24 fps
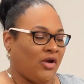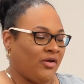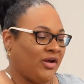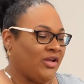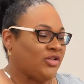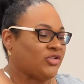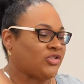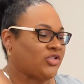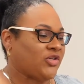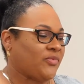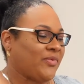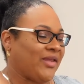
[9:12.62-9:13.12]

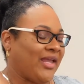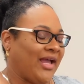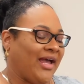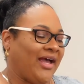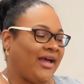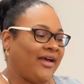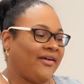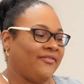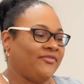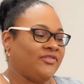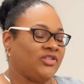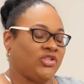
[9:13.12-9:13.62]
So we
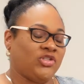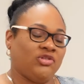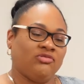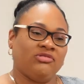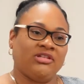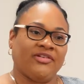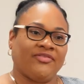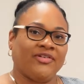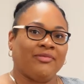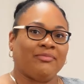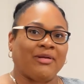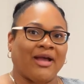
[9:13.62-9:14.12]
have 2
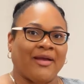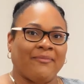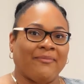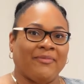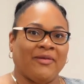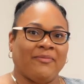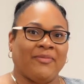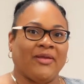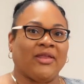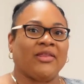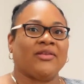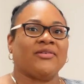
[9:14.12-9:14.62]
different Bobby
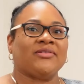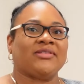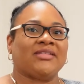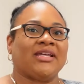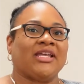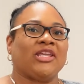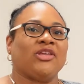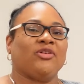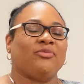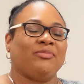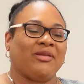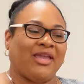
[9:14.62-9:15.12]
pillows that
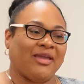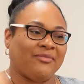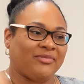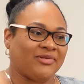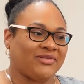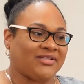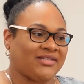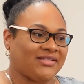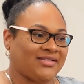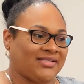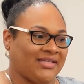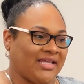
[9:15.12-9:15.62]
you'll be able
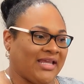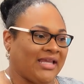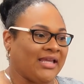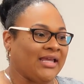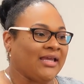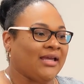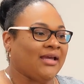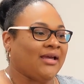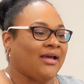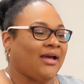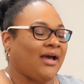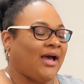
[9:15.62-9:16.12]
to see.
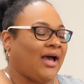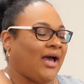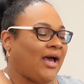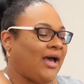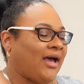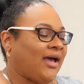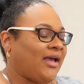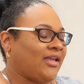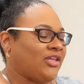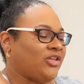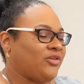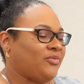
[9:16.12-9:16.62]

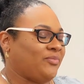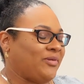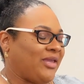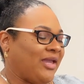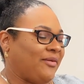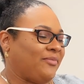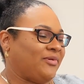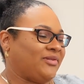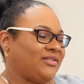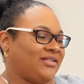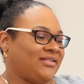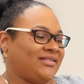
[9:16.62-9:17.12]
You'll be
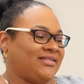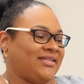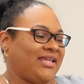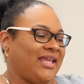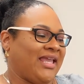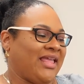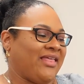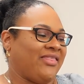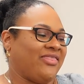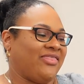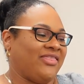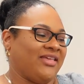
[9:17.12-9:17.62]
able to
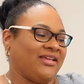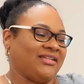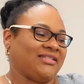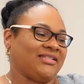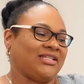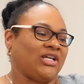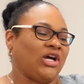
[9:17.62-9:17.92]
see this